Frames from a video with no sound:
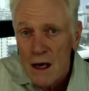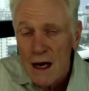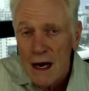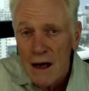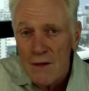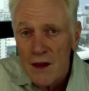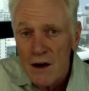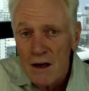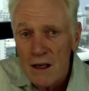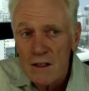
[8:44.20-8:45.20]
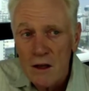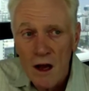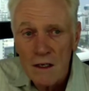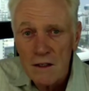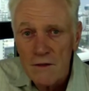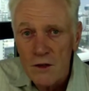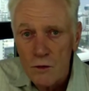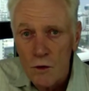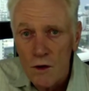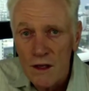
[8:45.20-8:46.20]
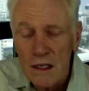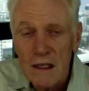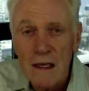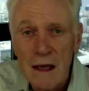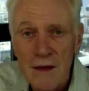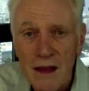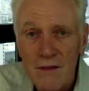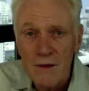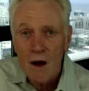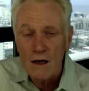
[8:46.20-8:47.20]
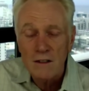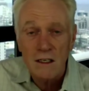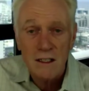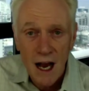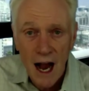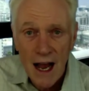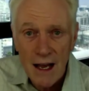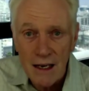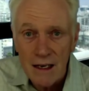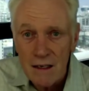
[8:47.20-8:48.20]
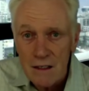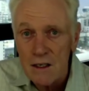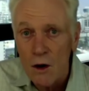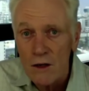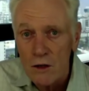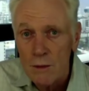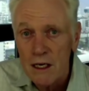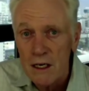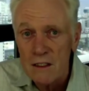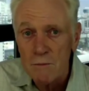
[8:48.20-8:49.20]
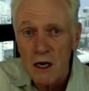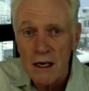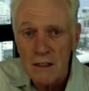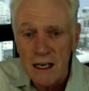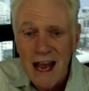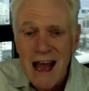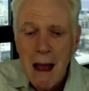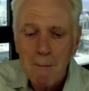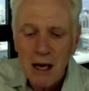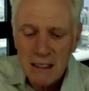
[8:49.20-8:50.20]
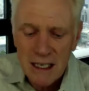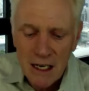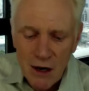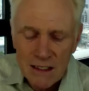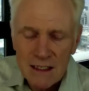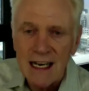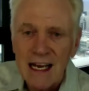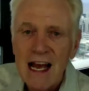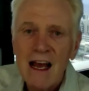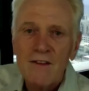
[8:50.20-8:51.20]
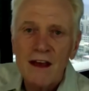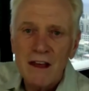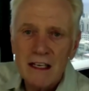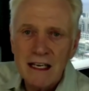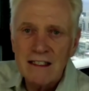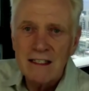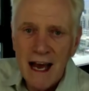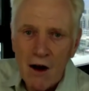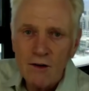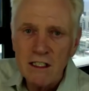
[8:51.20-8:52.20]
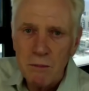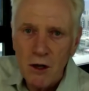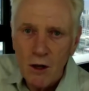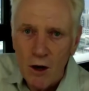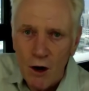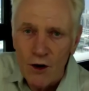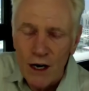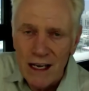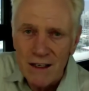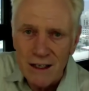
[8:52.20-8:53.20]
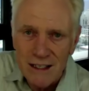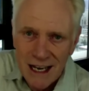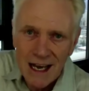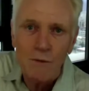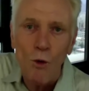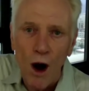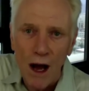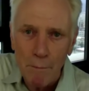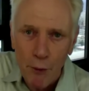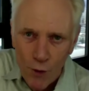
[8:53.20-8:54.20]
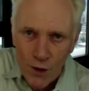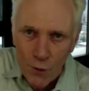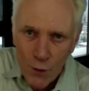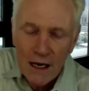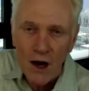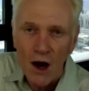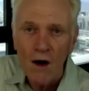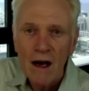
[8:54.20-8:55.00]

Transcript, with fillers: uh, there is a loss of control that that our society is going to be experiencing but it's interesting that this has now spilled over into San Juan, Puerto Rico.